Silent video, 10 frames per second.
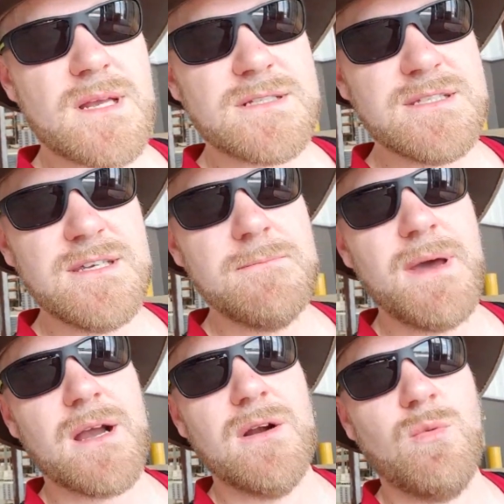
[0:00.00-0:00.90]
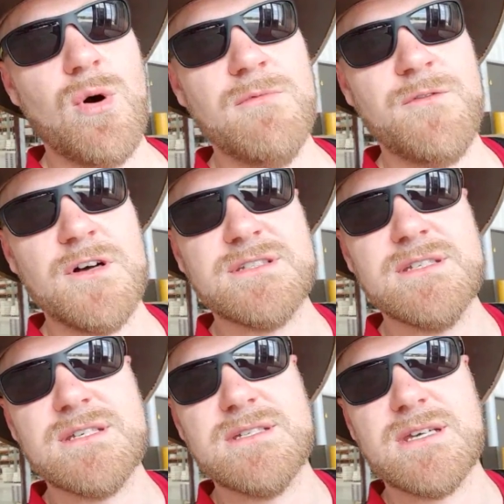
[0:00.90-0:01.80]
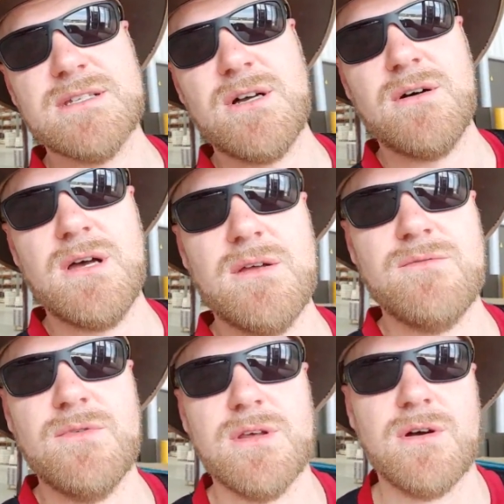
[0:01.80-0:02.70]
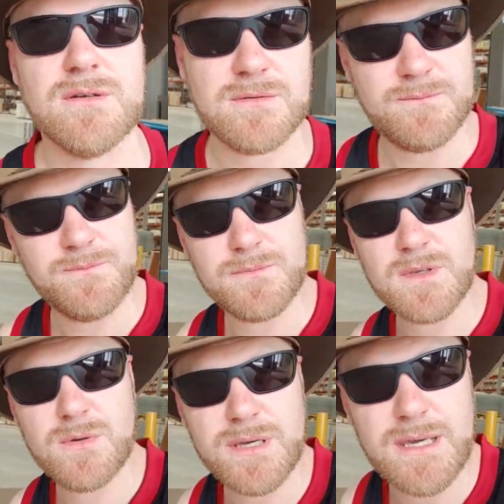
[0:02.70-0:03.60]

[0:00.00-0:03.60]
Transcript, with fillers: Just sitting back on a warm Foster's because it gets hot, really hot quick